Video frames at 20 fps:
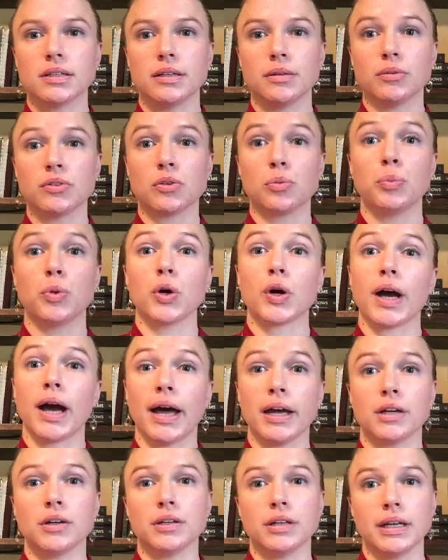it was a book
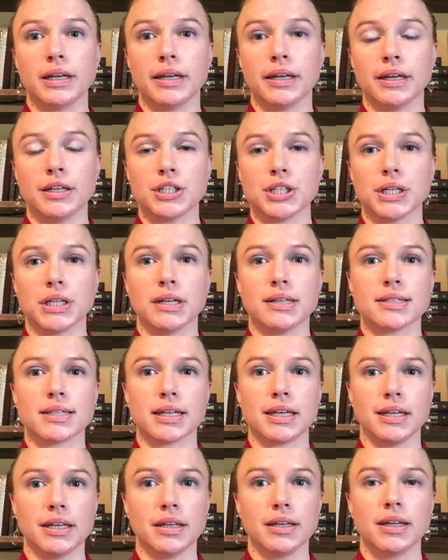I could engage in as a
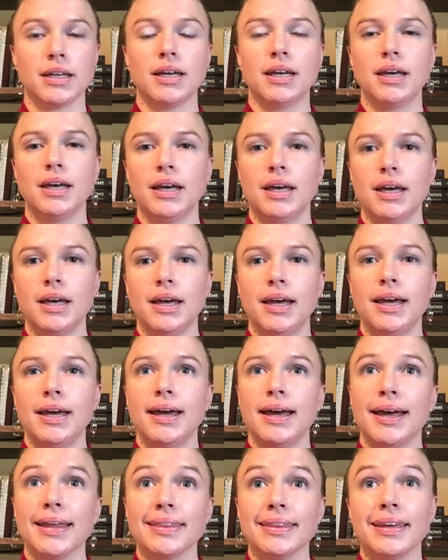kid.
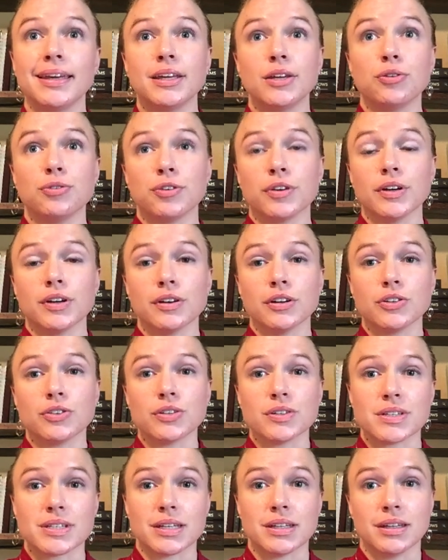I thank you for your
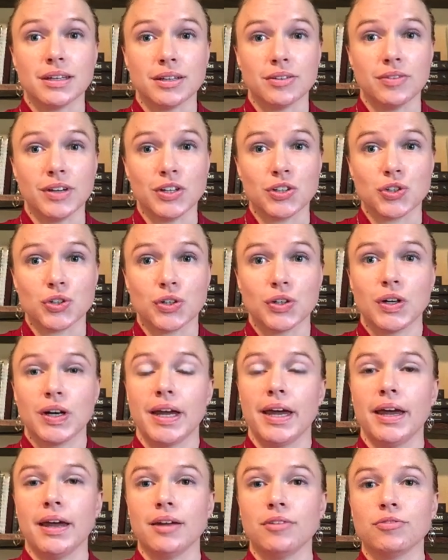interest in the adventure
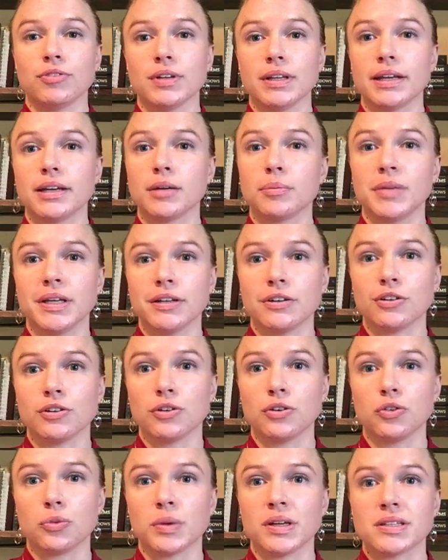and for letting me
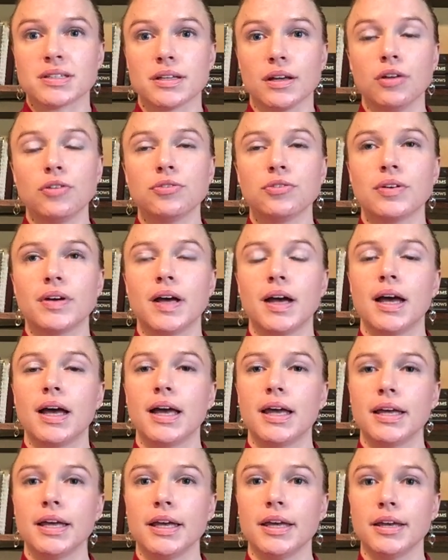introduce myself.
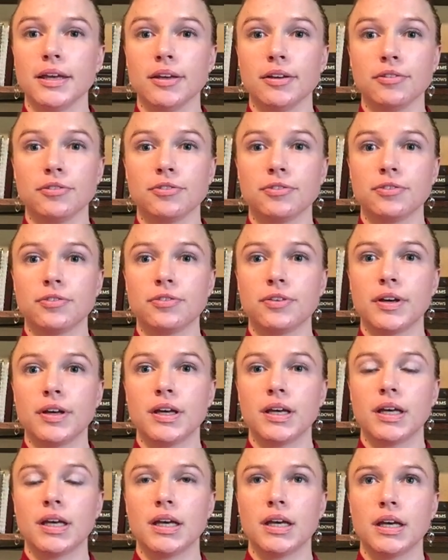If
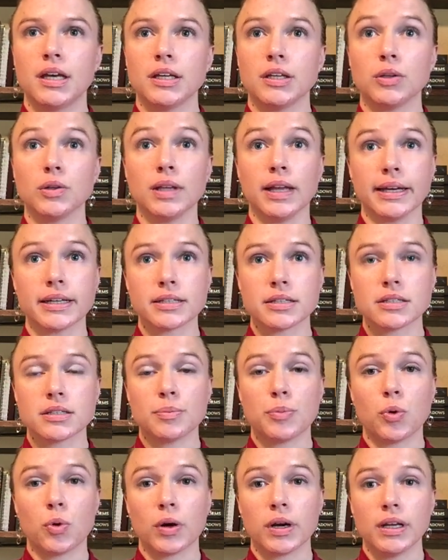you'd like to
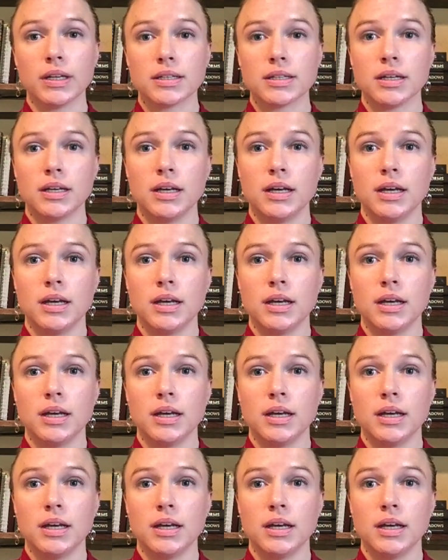support it,